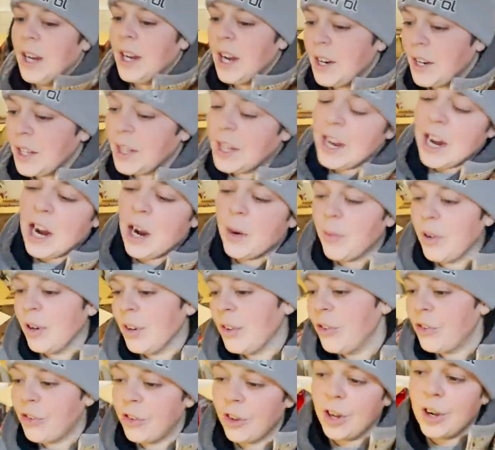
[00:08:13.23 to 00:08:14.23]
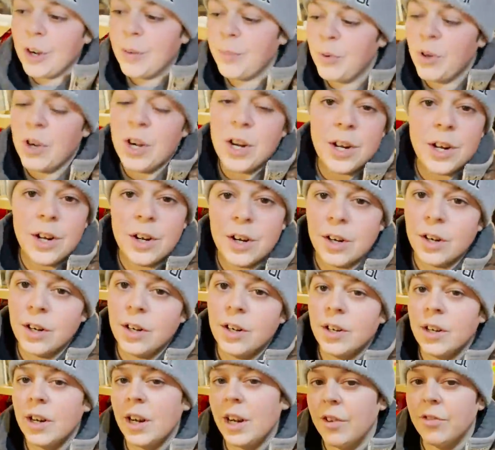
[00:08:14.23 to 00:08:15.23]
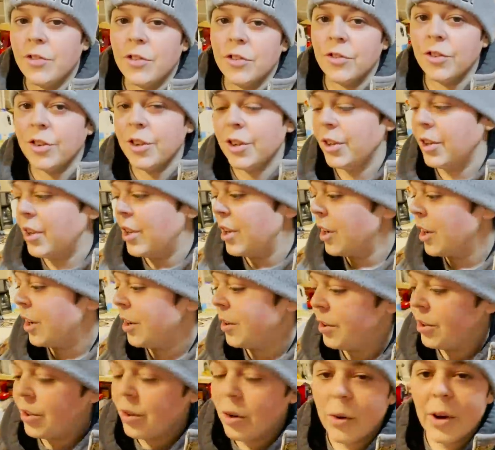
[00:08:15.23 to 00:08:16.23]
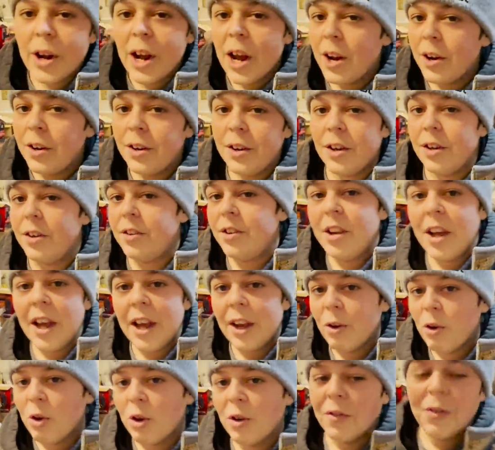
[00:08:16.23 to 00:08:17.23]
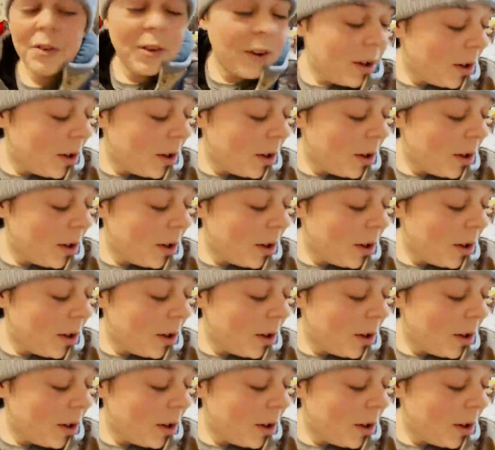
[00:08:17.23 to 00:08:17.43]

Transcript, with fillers: got a camera set up right here. Hayes is going to head go ahead and take over